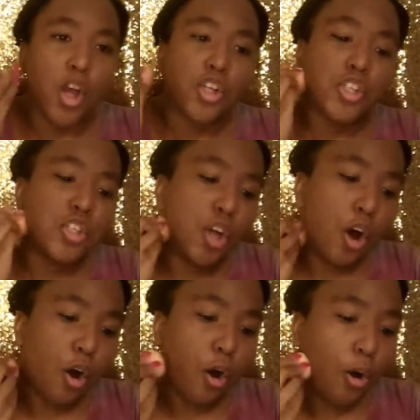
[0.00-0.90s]

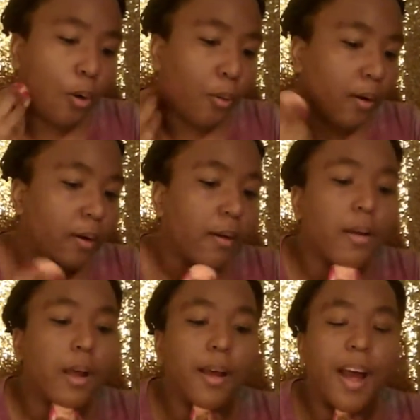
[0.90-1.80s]
So
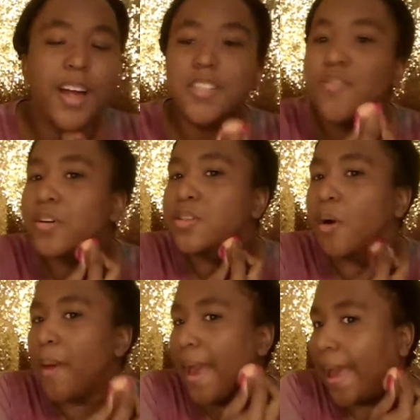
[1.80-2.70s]
I just felt so
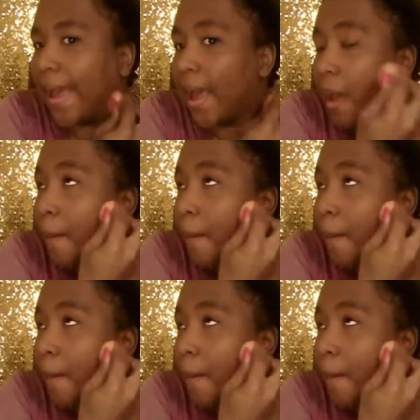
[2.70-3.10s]
bad,